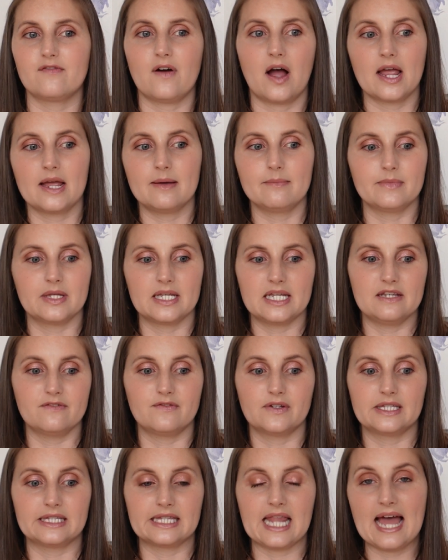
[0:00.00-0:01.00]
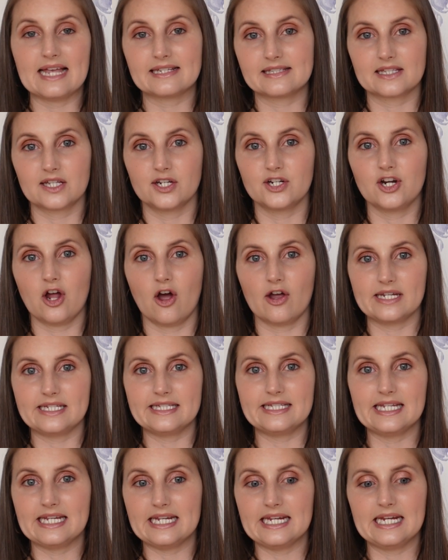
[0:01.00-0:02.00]
I am even less than
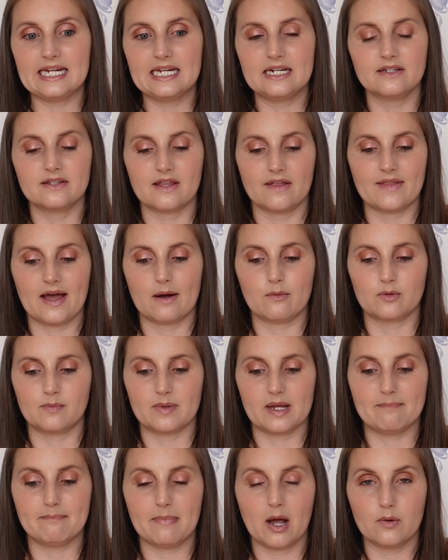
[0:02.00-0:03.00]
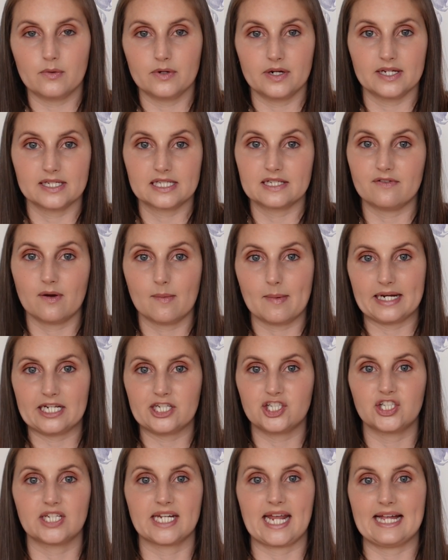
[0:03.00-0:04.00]
19, then that would be a bonus if I
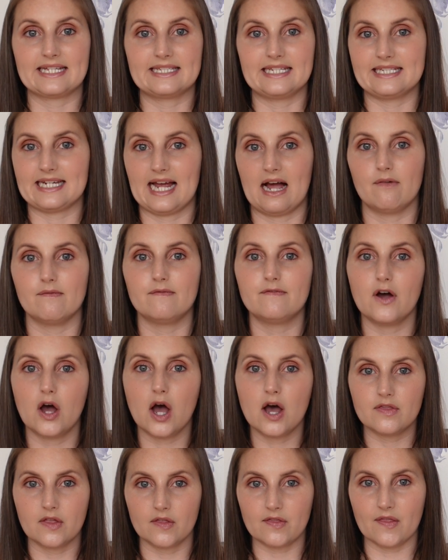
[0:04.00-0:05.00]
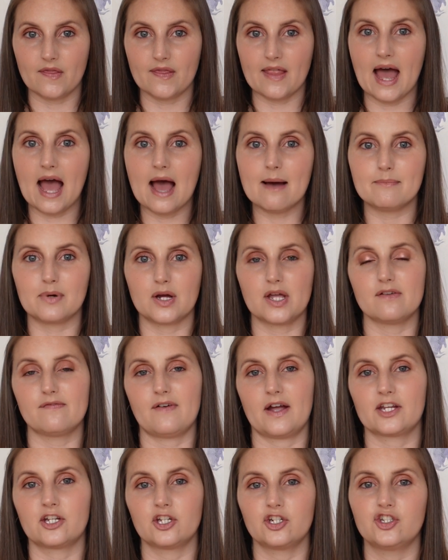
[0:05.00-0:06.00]
manage to get it down further than that. But if
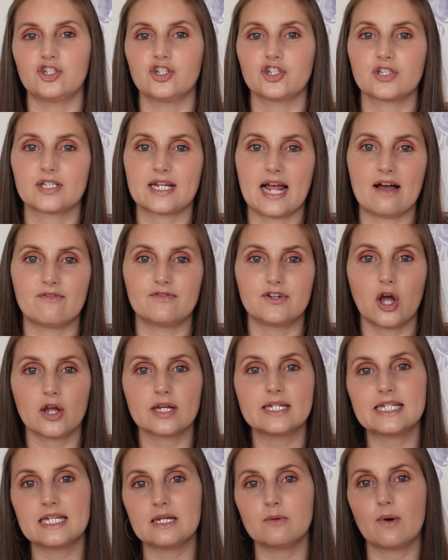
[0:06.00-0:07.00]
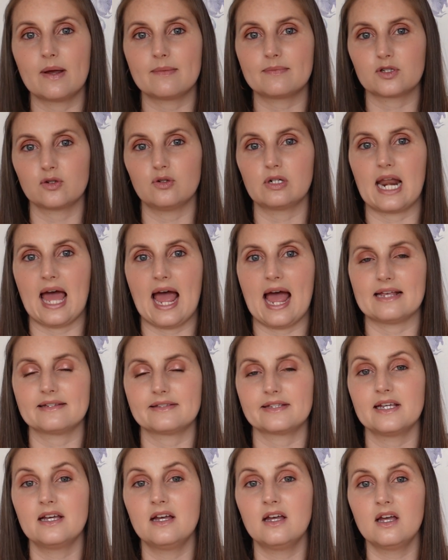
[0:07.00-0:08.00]
I can just have 19 whips or
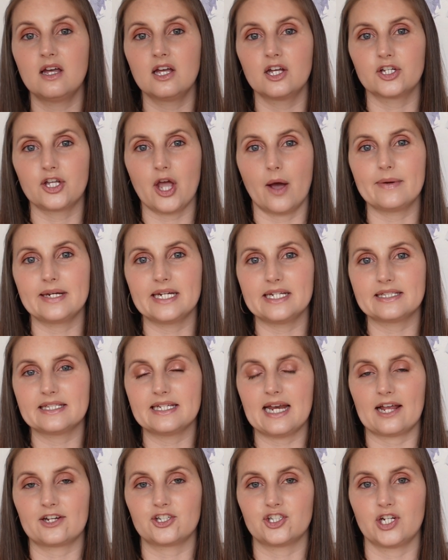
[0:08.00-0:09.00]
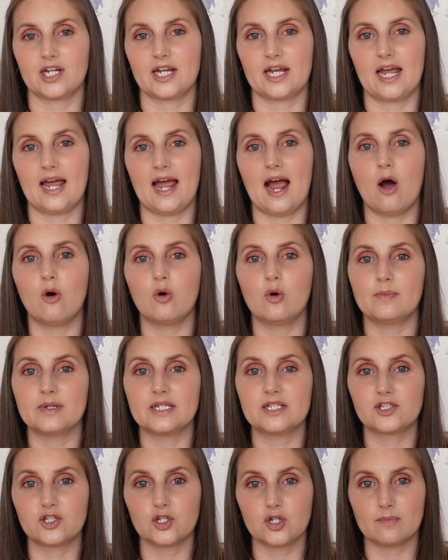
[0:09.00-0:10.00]
less going into next year, I will be
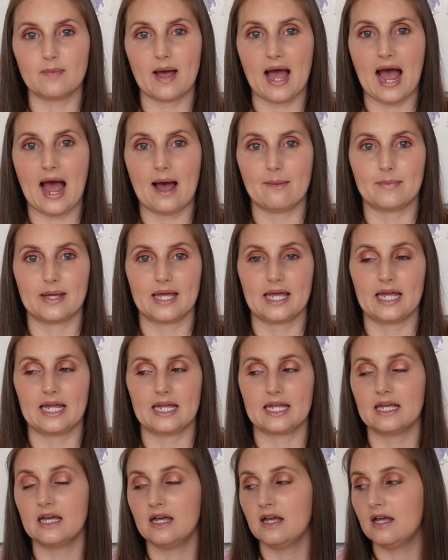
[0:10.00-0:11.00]
super happy.